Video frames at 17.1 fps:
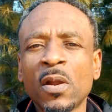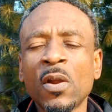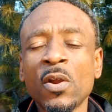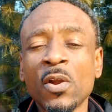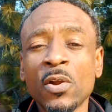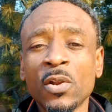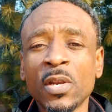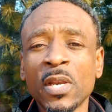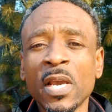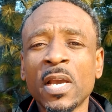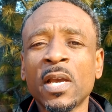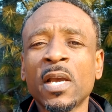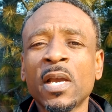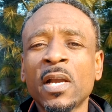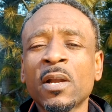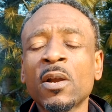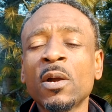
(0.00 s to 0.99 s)
earn
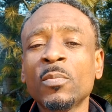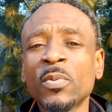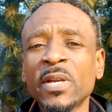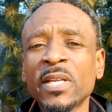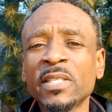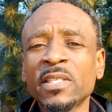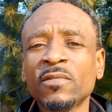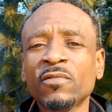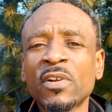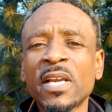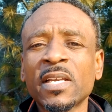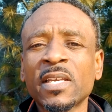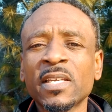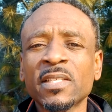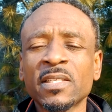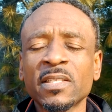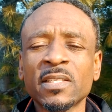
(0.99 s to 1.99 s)
a comprehensive
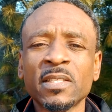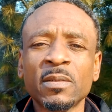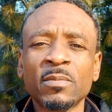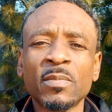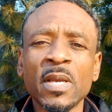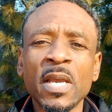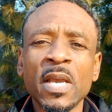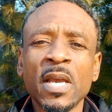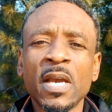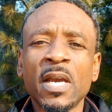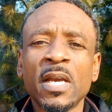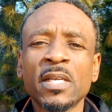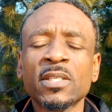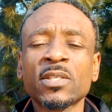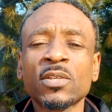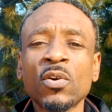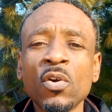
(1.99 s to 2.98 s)
ranking system
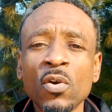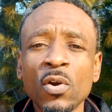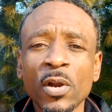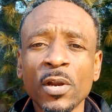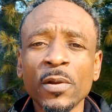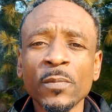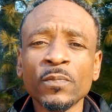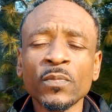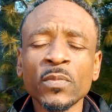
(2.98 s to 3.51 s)
score